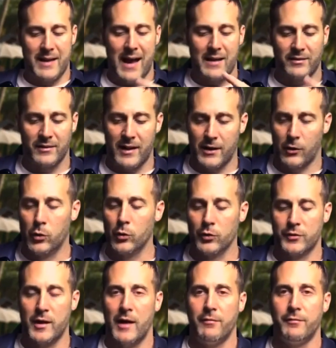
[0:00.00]
Has a lot of cool
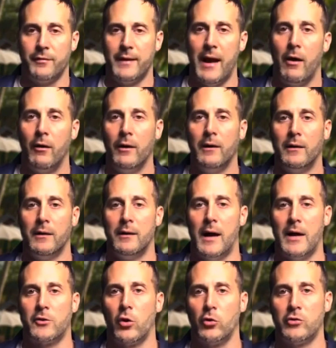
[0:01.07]
stuff. Now,
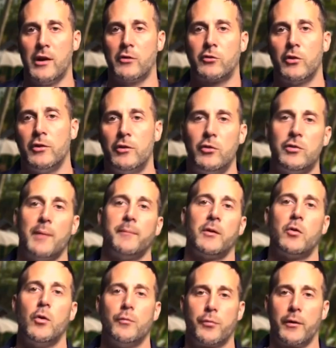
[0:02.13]
I told you I was going to do something
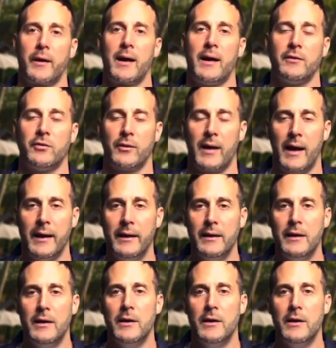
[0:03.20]
cool for you guys, okay?